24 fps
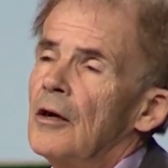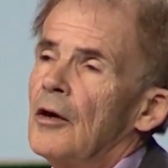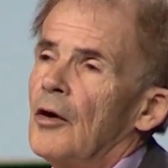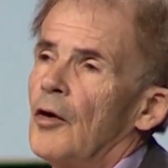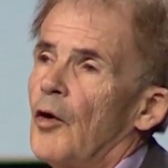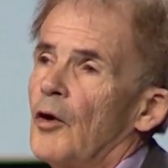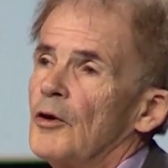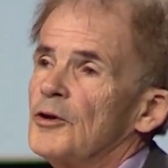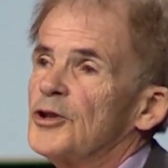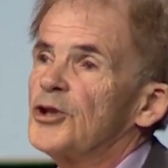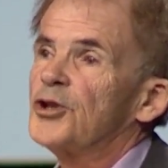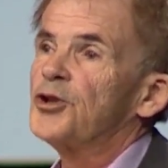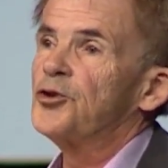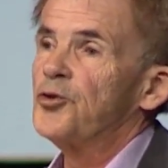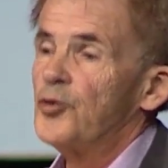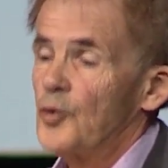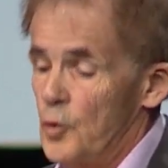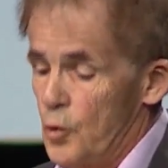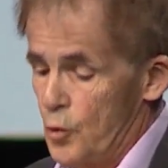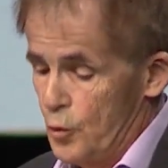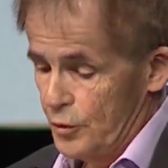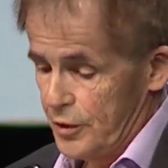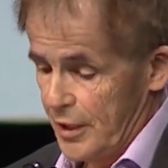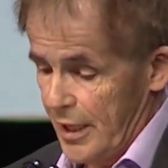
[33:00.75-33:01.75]

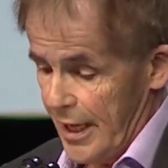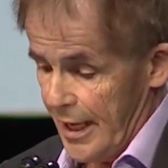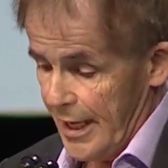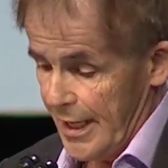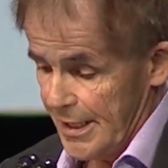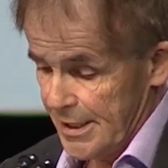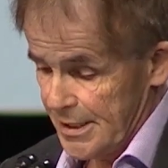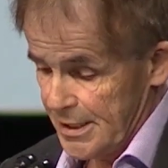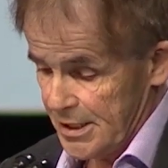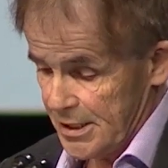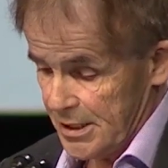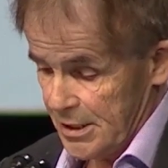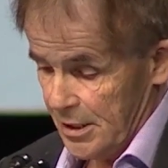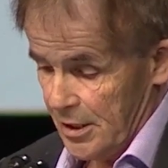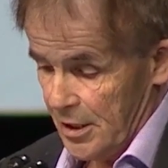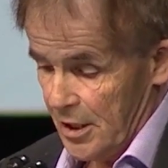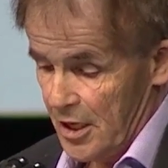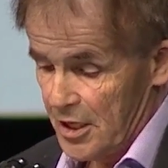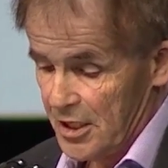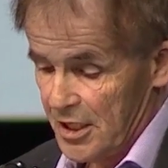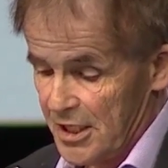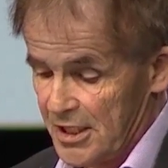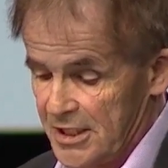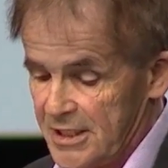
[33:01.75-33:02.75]
construed as
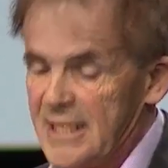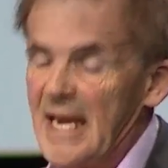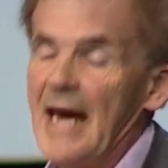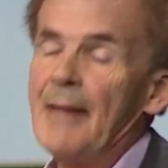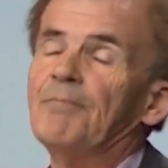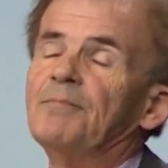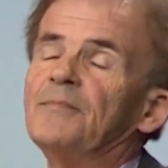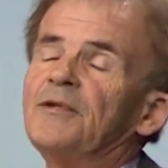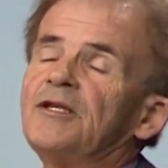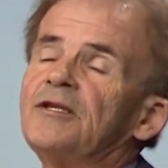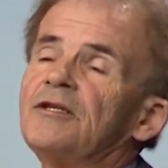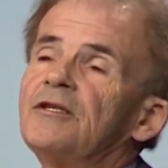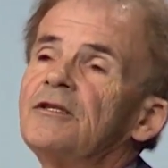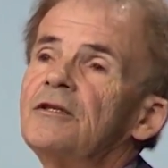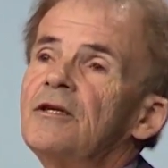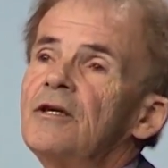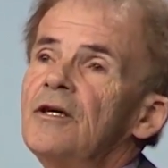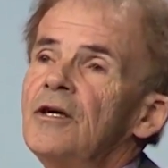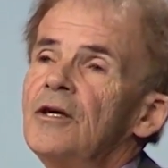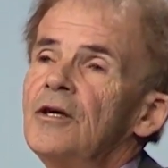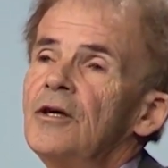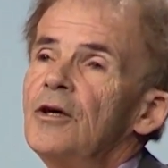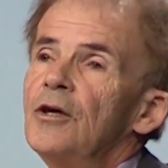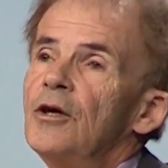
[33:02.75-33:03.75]
an attempt
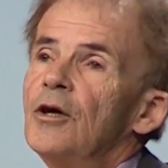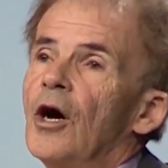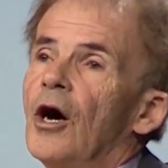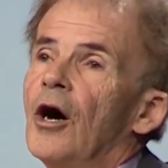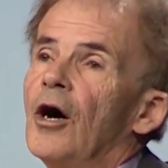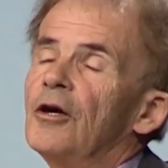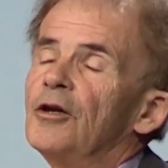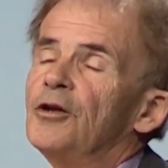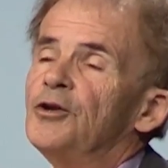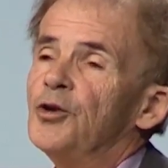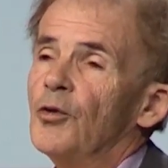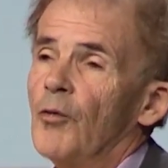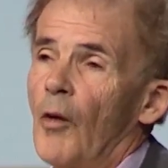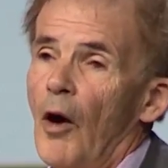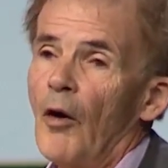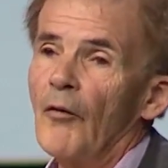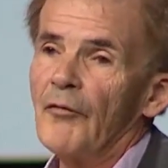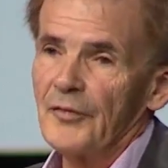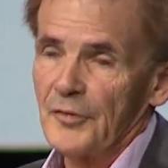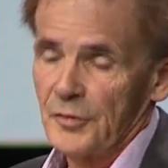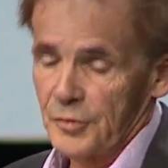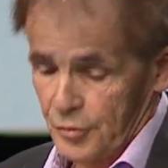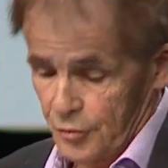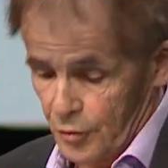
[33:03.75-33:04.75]
to
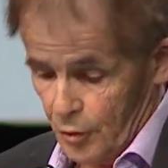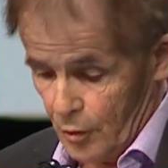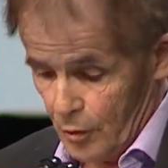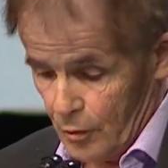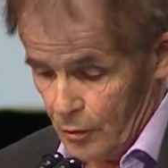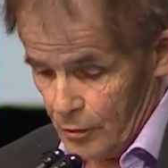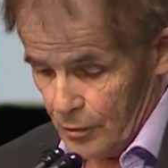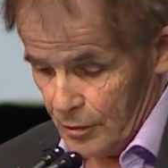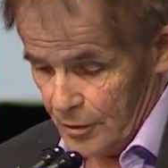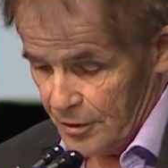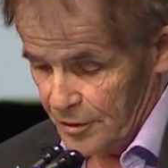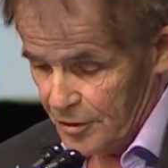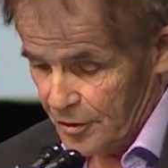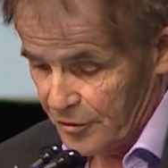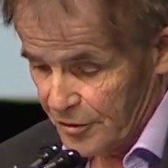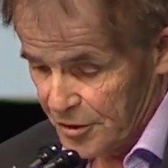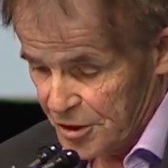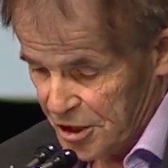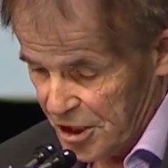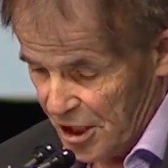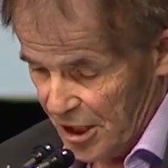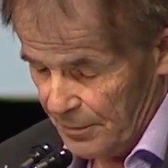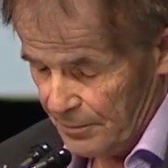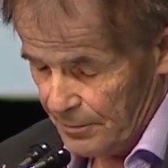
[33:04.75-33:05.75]
overthrow the
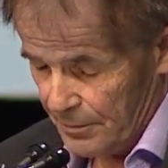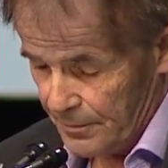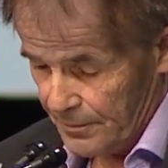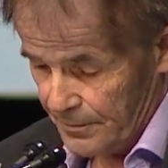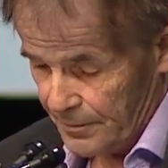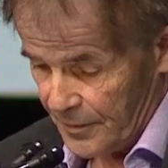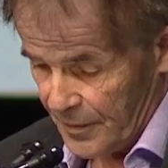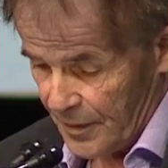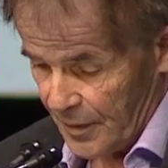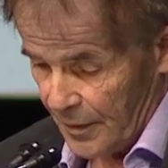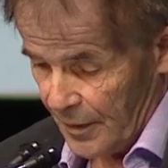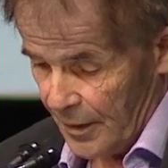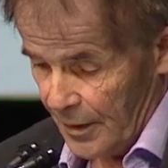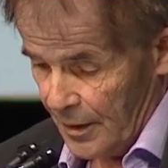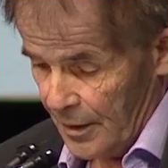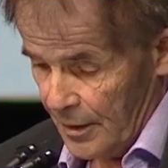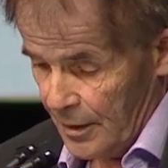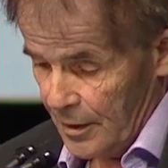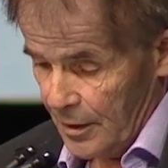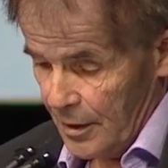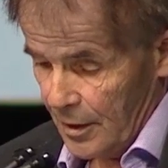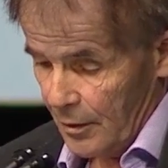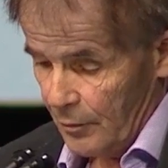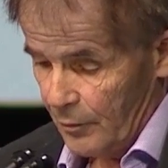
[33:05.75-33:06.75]
regime.
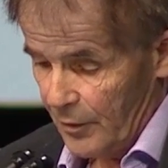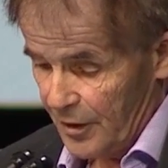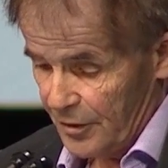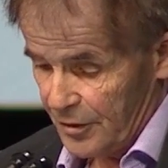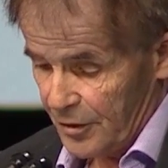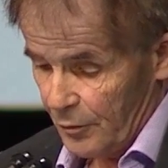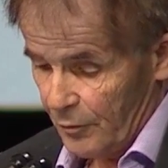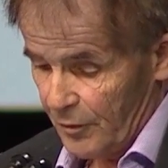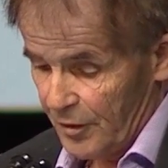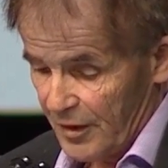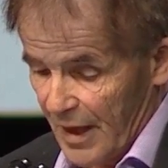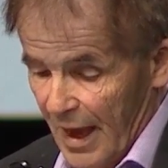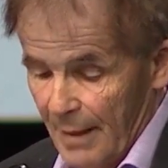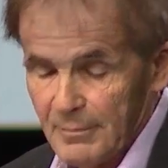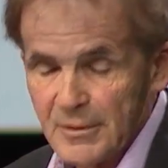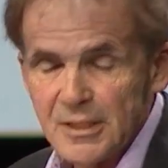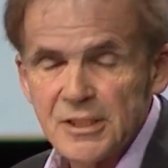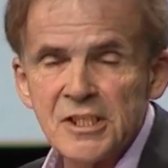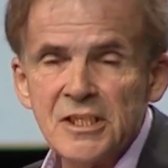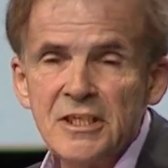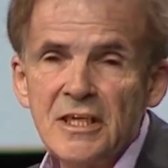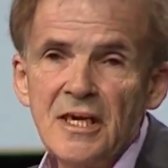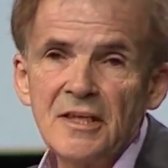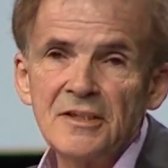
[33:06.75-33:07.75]
With
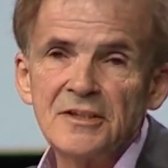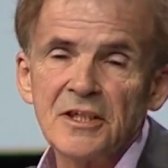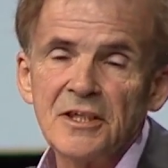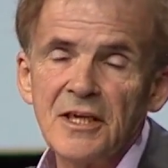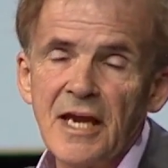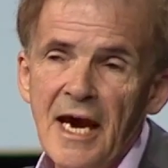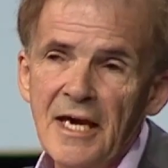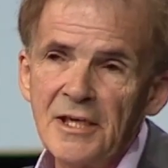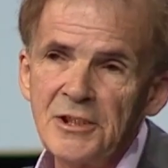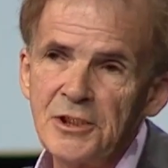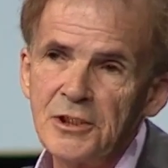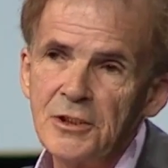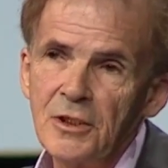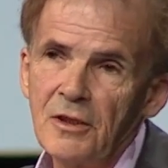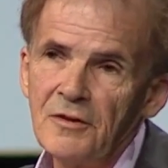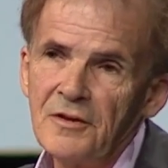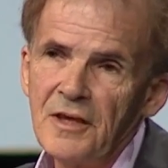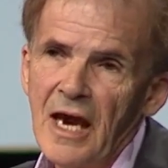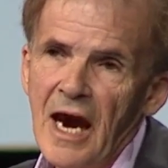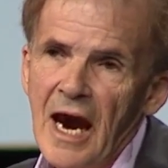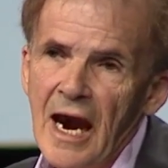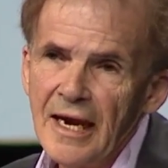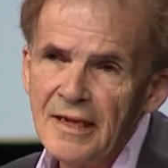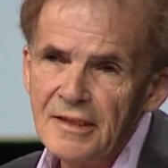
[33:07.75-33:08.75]
Amnesty International,
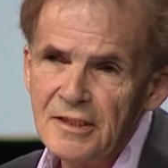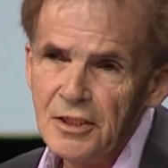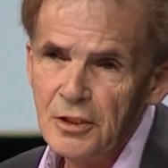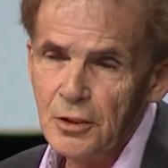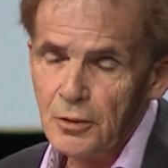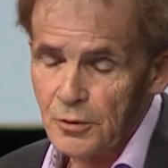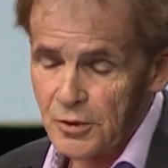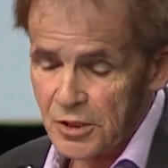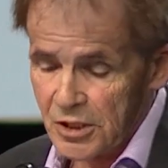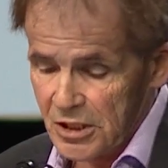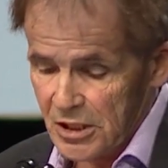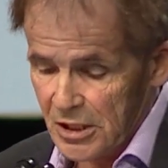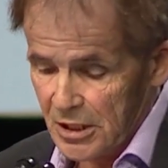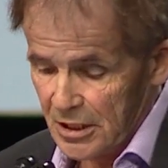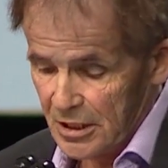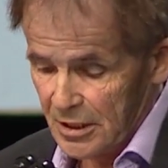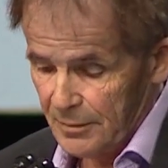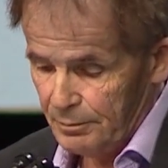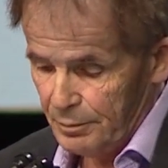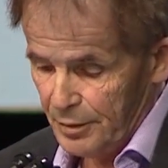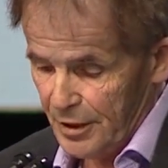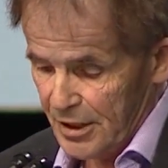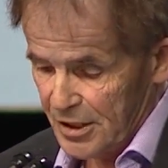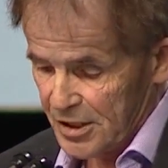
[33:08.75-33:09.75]
the ITUC and
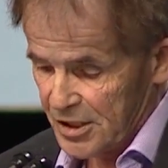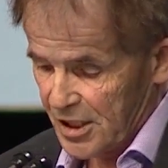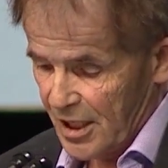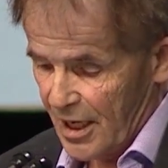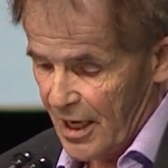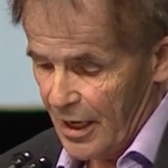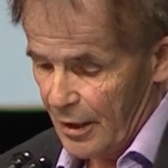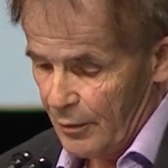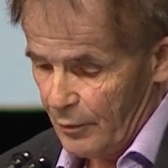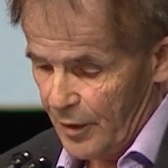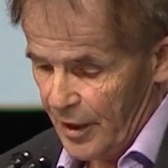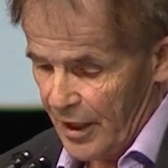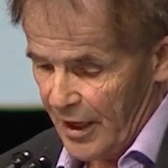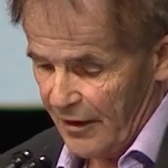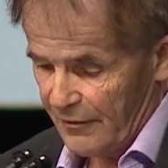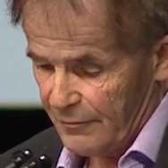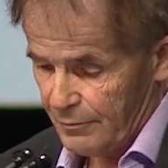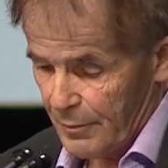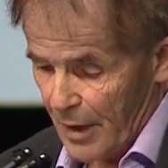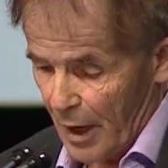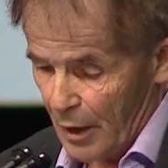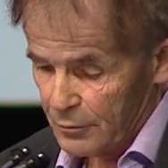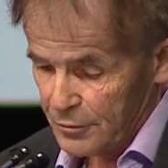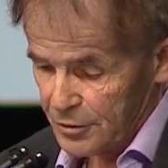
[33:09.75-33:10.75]
the PSI, we have
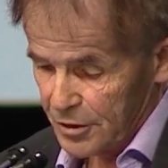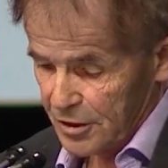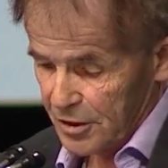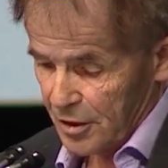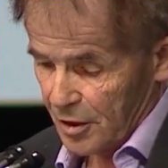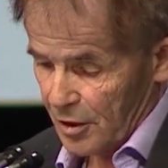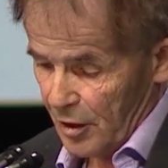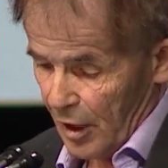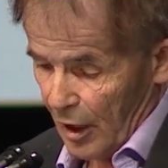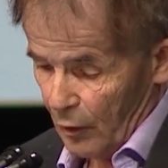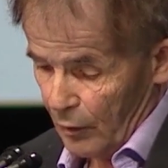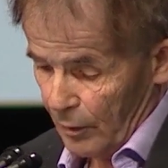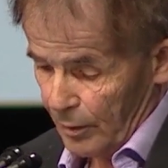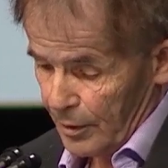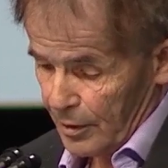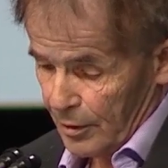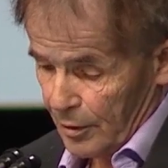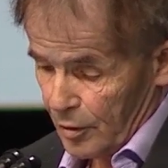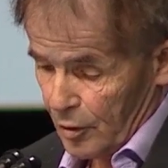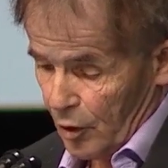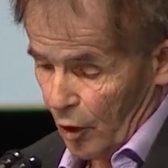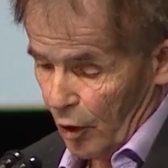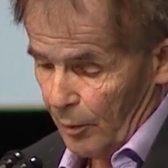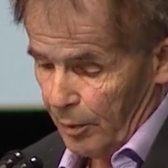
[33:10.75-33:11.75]
mounted a
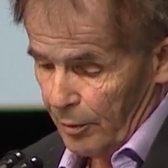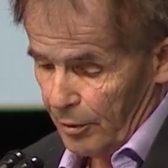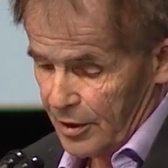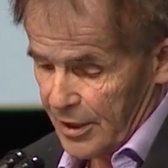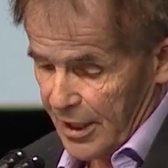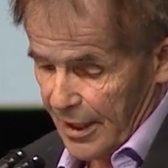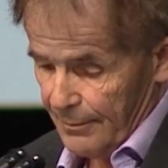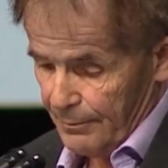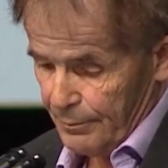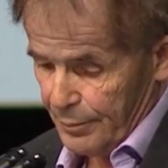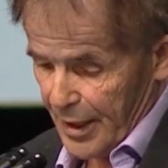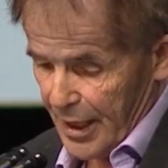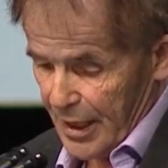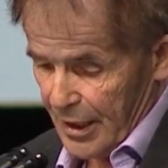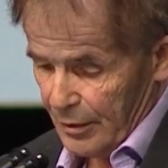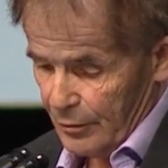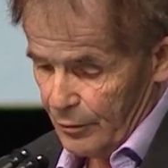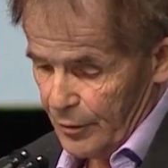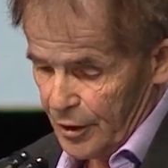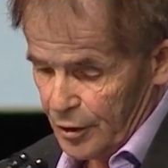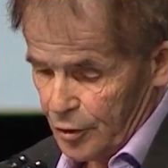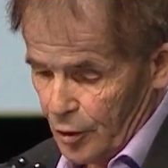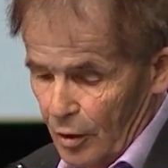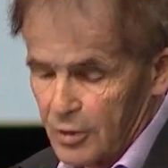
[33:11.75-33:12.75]
global campaign.
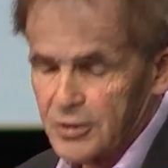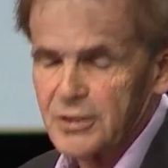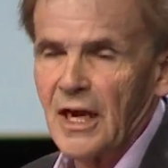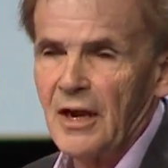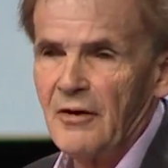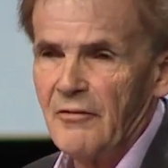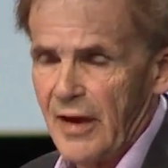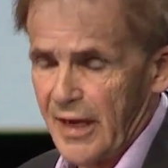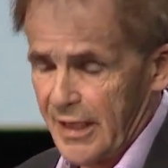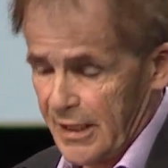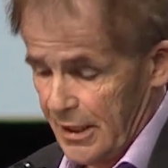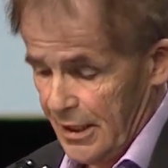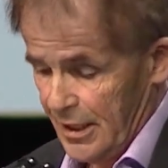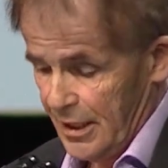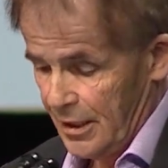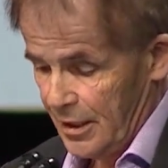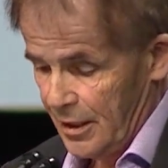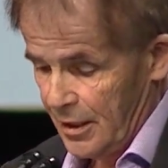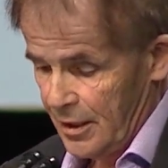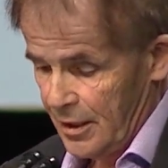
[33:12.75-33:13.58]
We talk directly